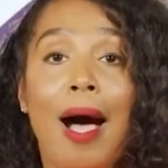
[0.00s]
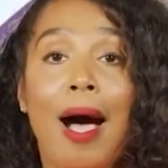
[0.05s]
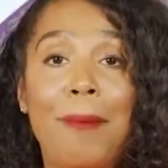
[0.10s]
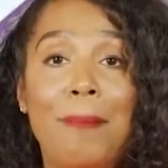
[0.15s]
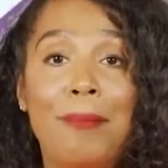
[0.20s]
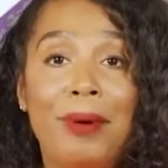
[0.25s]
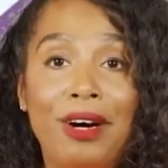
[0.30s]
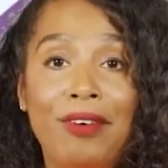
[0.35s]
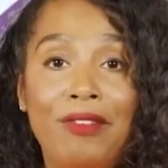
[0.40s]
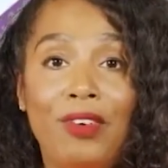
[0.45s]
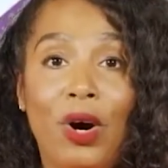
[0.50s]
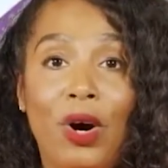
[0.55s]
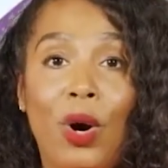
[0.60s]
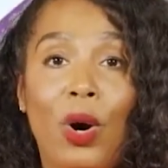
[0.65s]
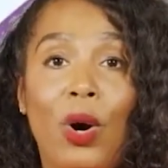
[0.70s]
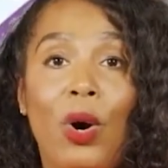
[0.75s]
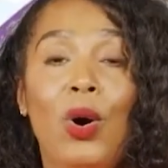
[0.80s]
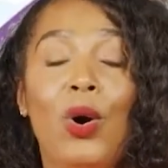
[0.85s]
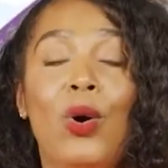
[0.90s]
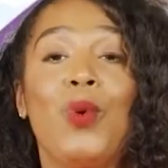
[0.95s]
Above
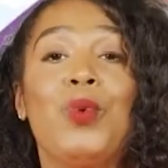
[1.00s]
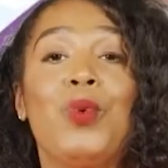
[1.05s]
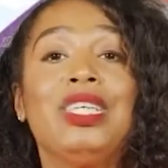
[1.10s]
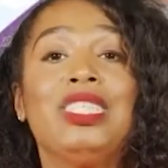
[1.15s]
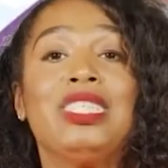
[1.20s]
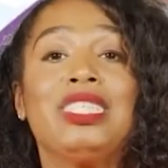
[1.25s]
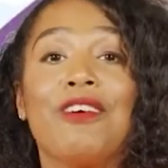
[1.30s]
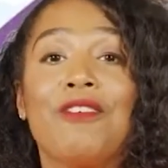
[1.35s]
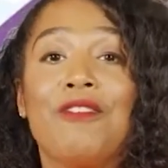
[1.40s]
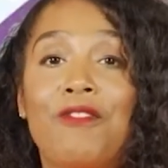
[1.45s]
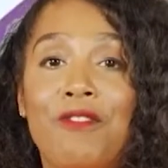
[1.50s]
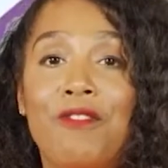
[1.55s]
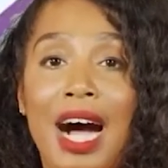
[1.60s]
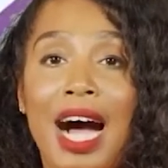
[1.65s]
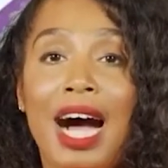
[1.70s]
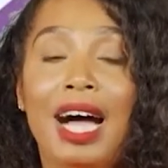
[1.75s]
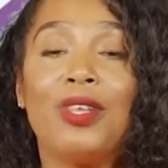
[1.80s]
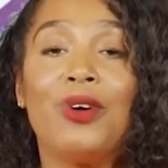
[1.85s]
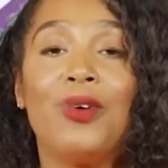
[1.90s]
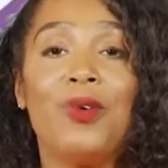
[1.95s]
all, we should
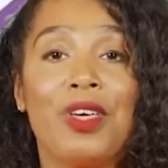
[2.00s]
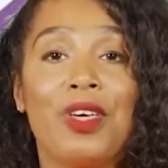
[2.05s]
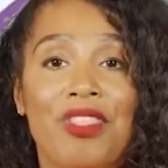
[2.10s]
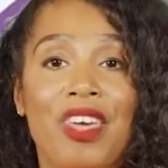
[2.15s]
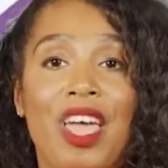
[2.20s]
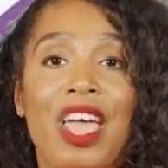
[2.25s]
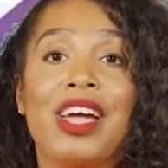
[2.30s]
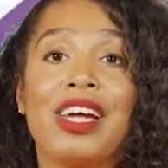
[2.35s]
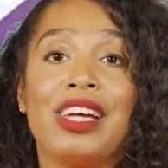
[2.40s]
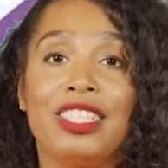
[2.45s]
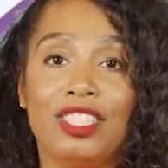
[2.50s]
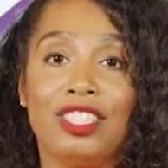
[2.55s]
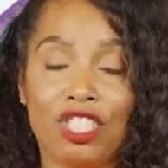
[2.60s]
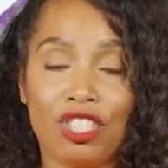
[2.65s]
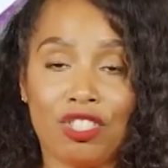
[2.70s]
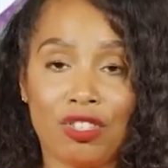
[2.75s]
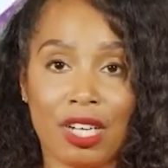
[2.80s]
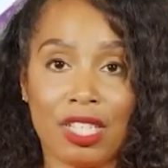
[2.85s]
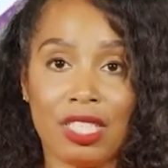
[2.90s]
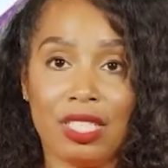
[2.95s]
follow their
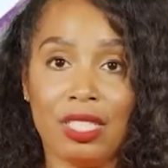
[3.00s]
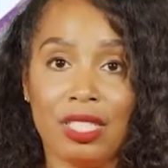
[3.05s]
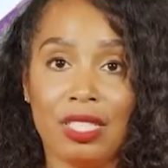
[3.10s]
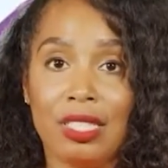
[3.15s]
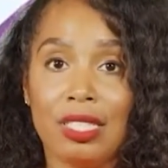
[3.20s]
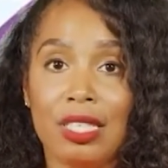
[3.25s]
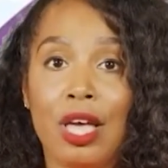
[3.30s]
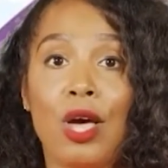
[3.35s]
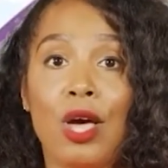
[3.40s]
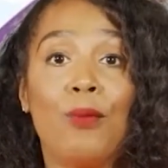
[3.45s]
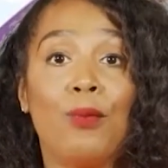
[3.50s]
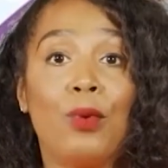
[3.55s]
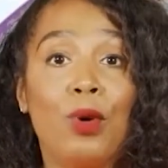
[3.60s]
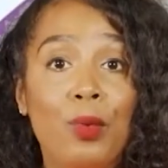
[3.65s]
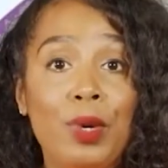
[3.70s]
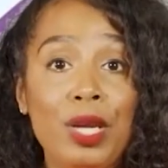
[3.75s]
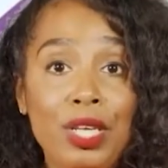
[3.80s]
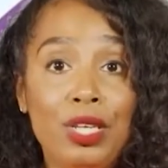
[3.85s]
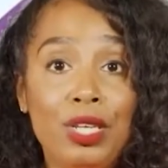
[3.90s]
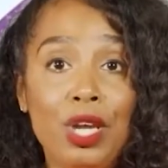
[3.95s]
instructions.
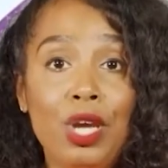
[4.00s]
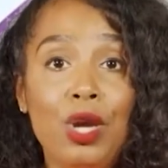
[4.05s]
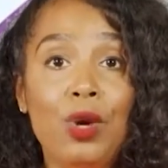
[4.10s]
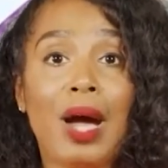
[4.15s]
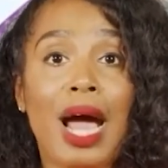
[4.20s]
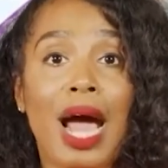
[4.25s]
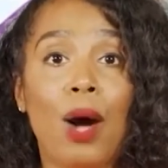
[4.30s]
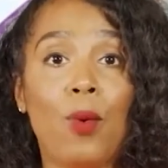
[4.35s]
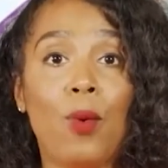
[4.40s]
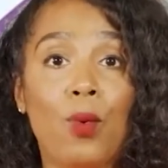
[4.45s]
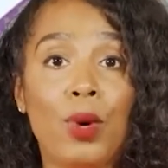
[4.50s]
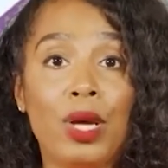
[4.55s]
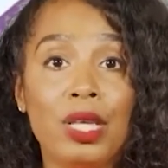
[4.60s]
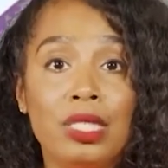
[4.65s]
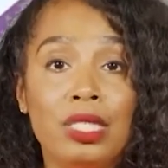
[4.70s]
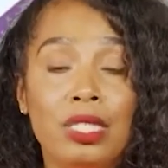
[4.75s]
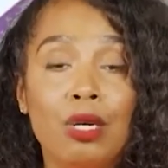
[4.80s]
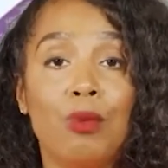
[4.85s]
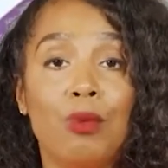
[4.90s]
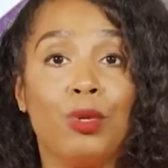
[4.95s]
When we do, our
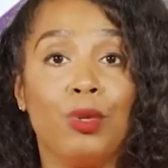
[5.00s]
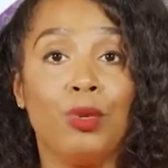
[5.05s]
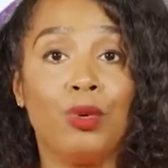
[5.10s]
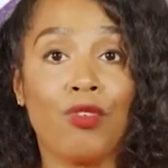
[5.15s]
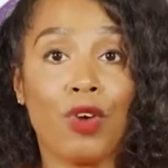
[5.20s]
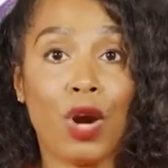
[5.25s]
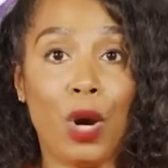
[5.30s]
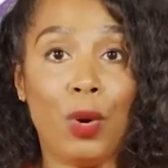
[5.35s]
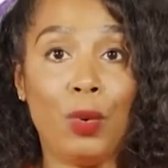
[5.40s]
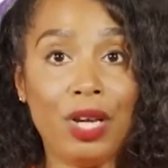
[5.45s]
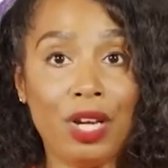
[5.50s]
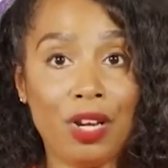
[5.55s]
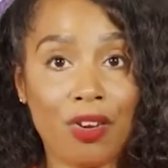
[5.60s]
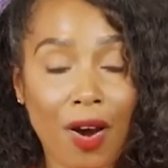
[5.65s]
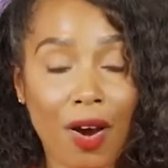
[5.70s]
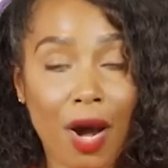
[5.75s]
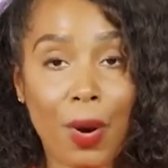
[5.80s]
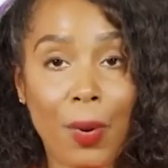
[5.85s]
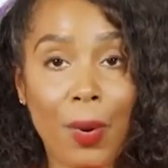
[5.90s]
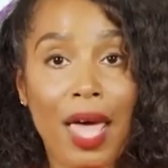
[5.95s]
wisdom will grow and
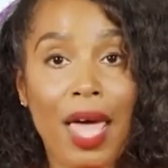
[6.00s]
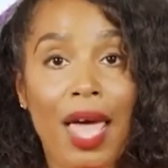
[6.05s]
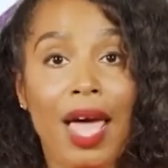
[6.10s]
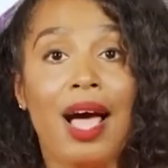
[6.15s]
grow.